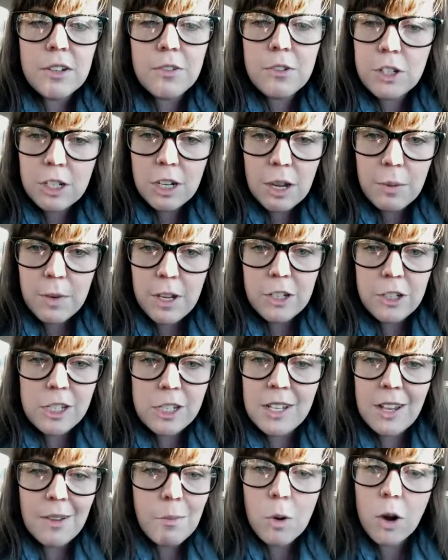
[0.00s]
different
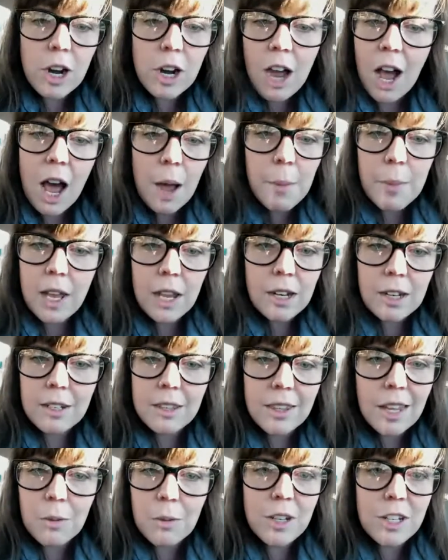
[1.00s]
denominations have more in common
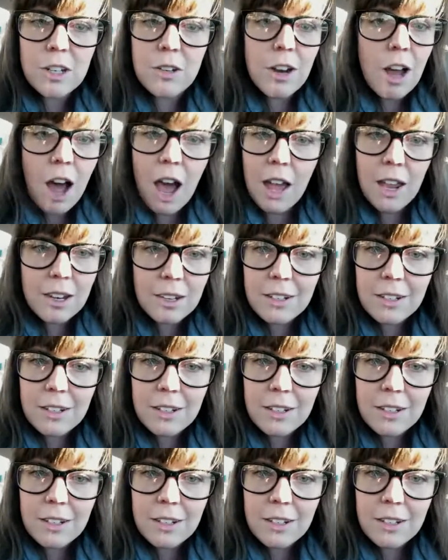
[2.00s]
than we do not.